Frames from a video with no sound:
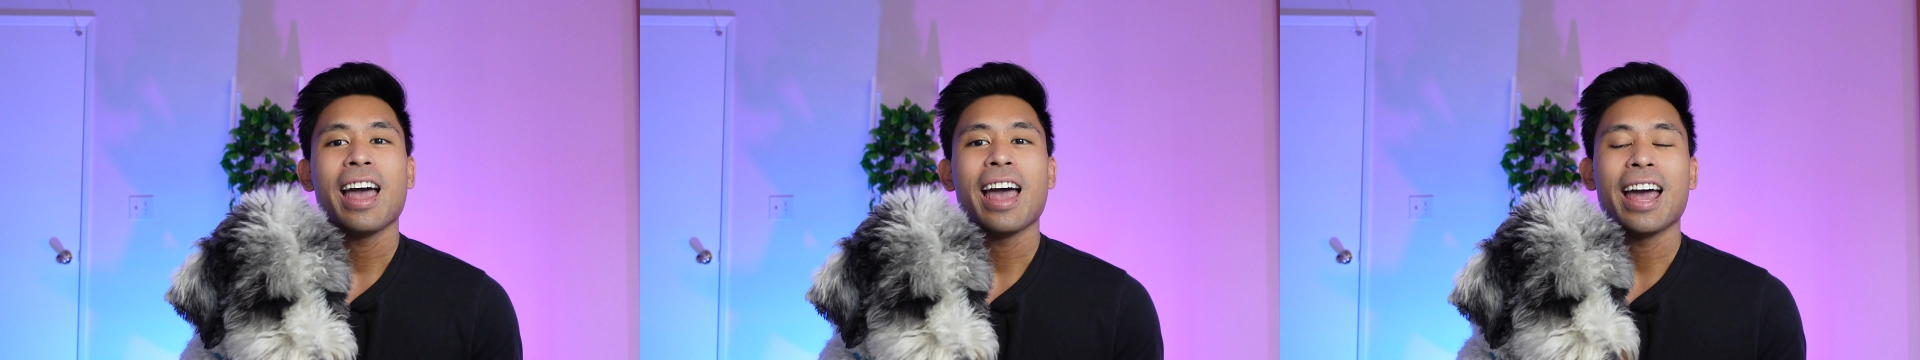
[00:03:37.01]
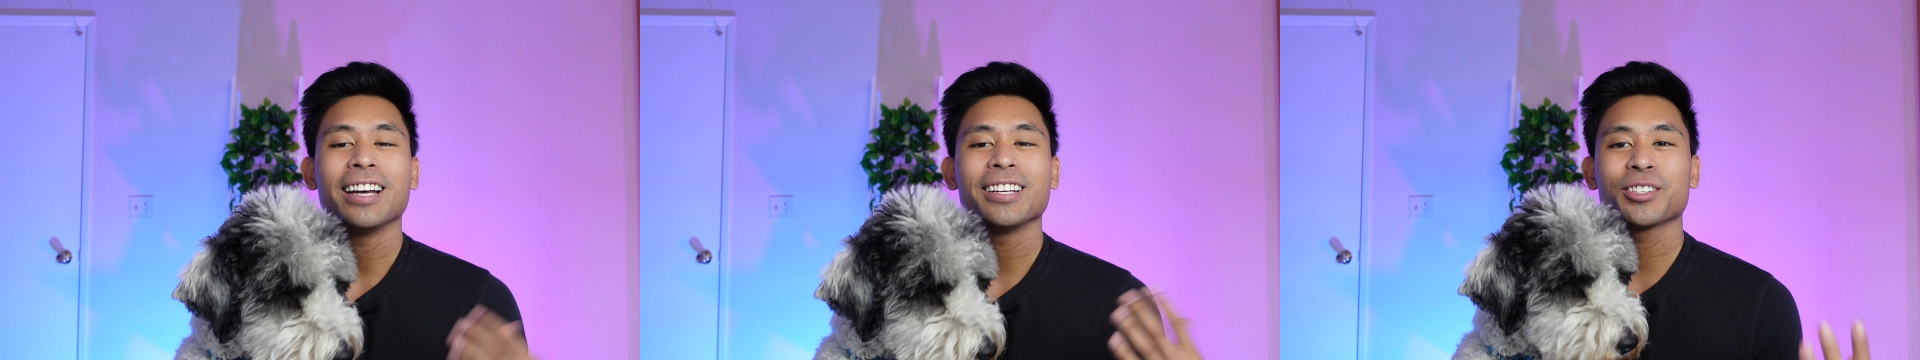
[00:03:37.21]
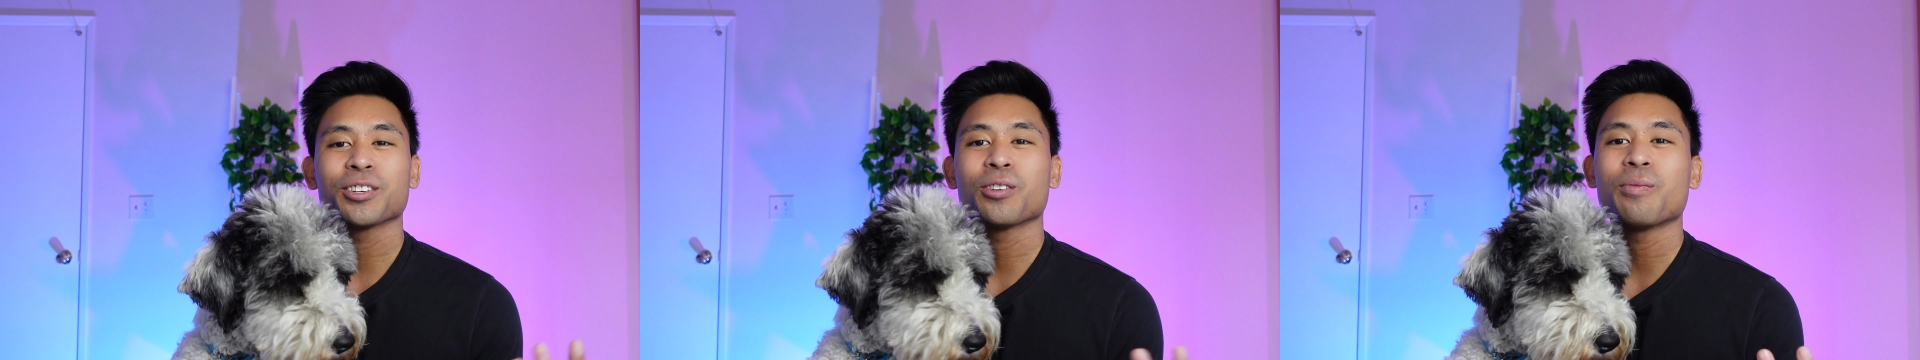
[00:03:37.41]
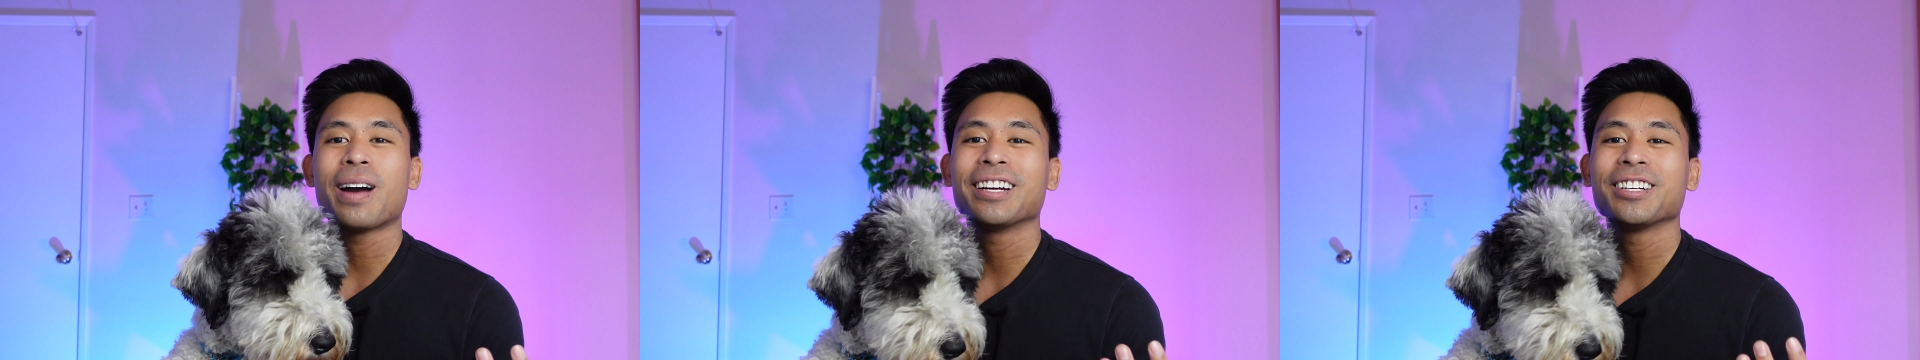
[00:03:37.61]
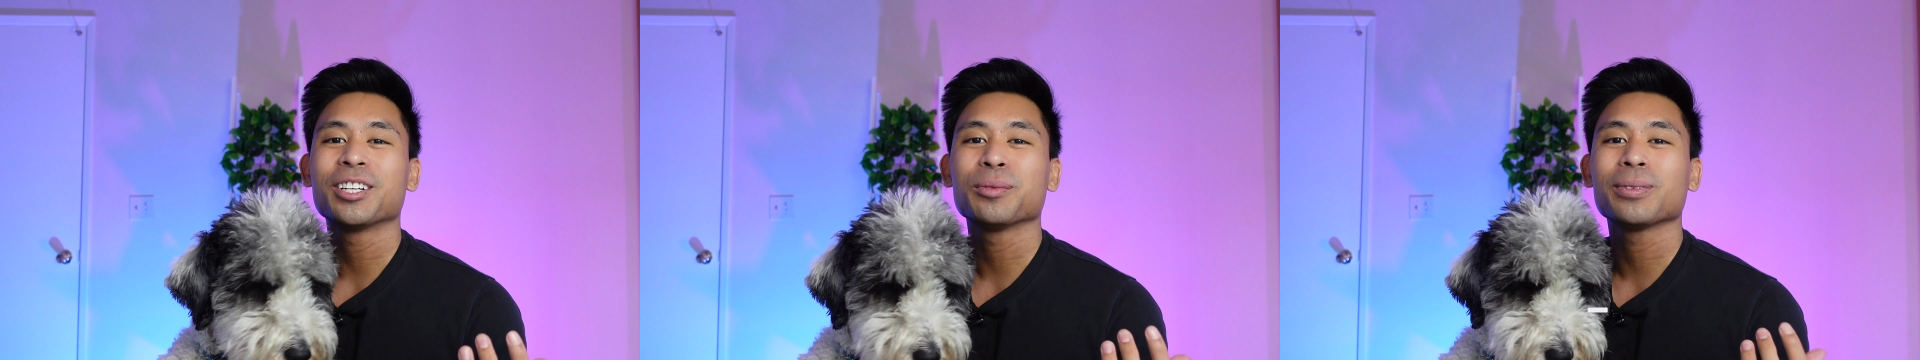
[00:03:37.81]
As a
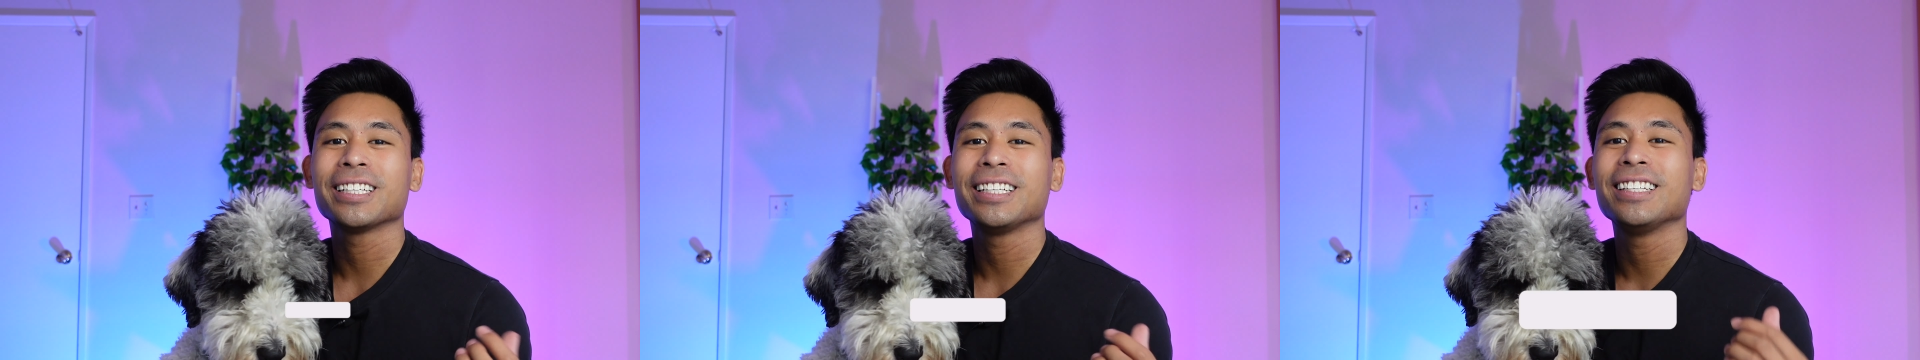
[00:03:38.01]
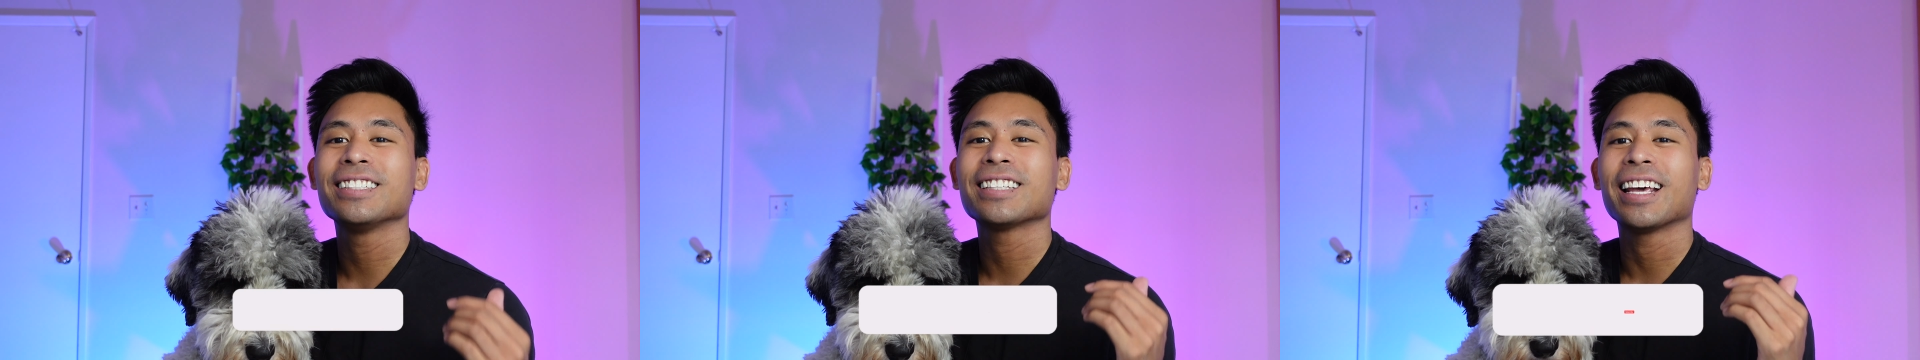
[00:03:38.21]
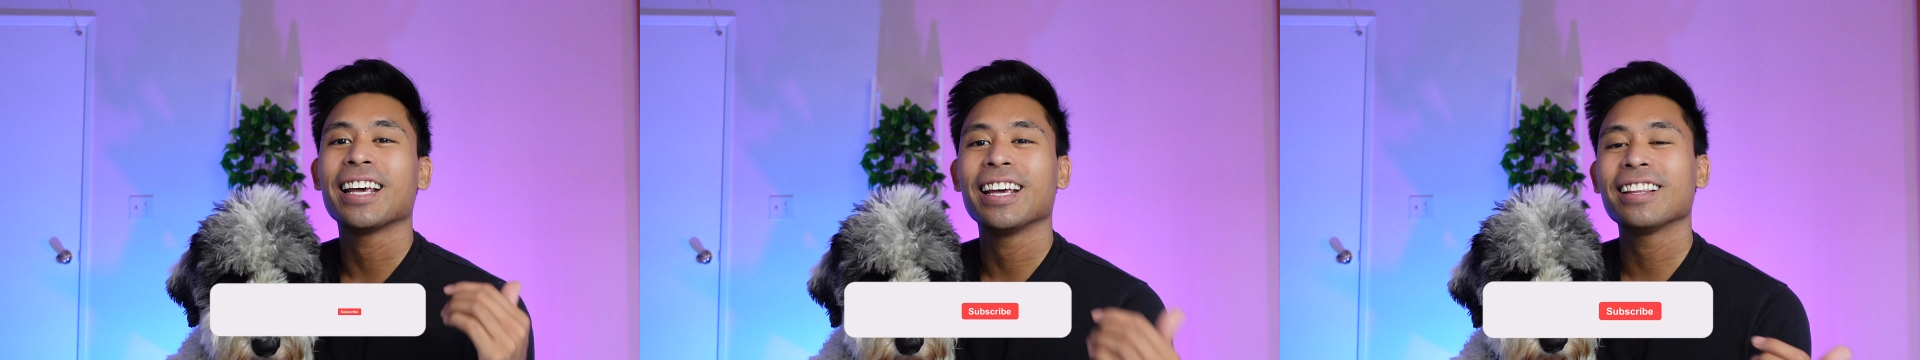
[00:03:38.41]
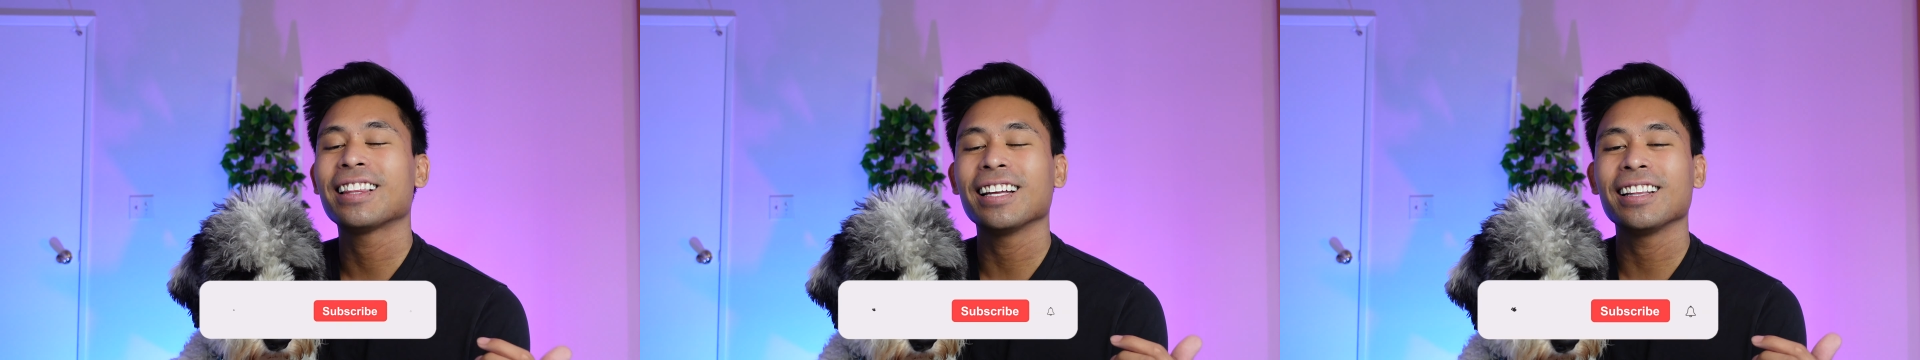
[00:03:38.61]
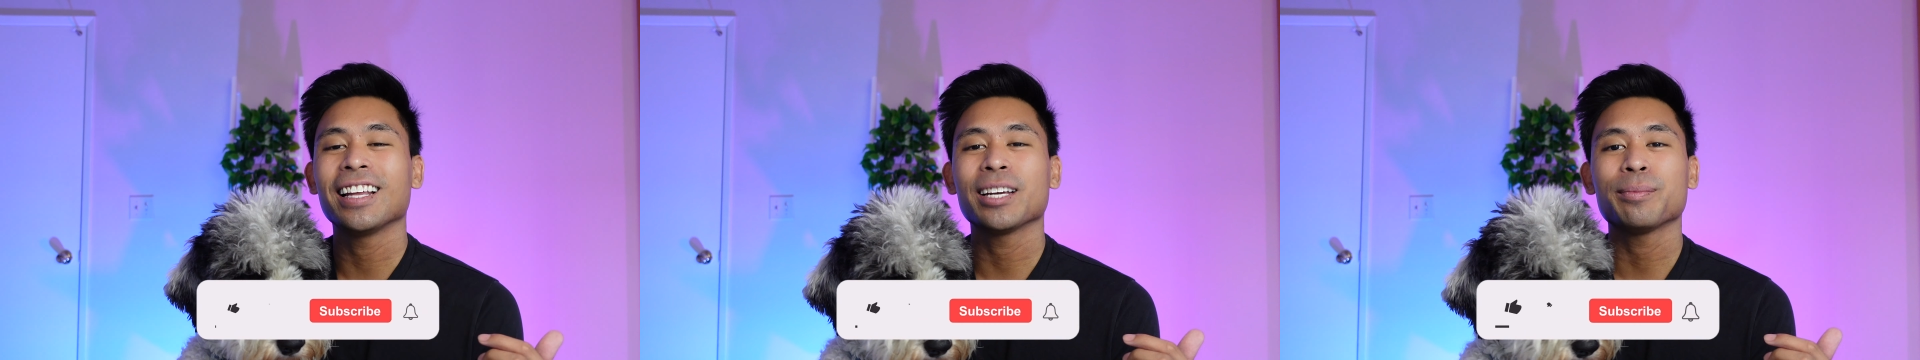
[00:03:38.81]
reminder, please hit
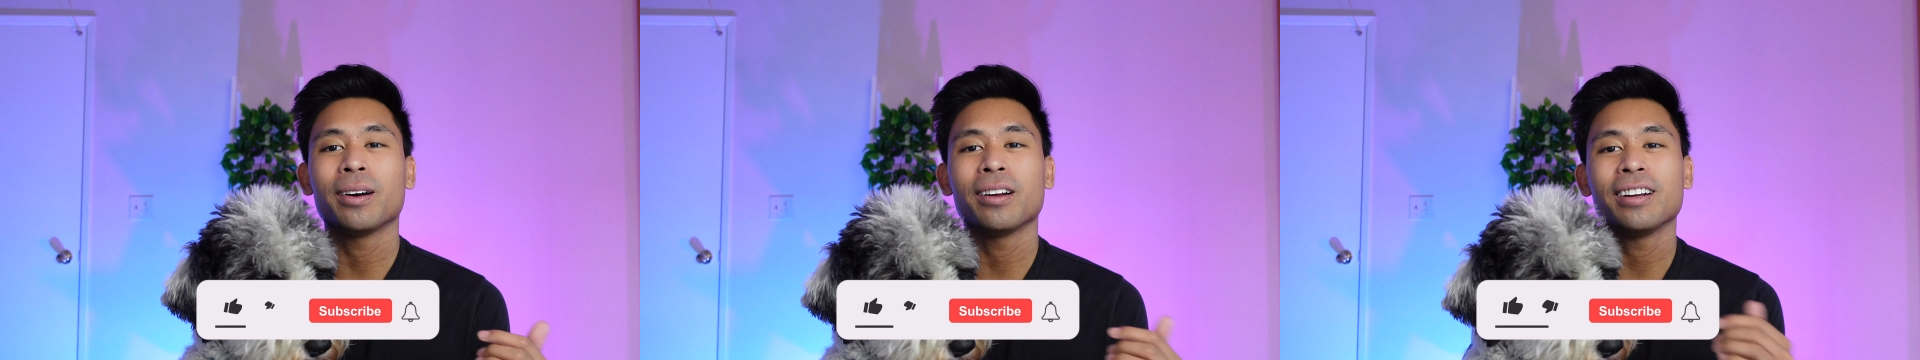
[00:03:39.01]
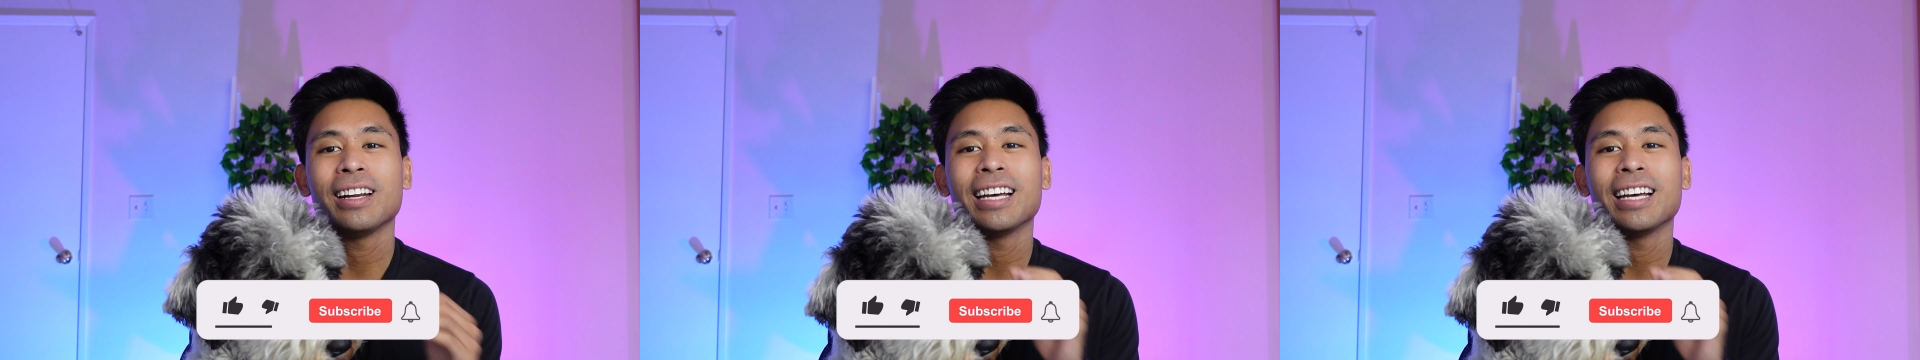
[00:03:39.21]
that like button,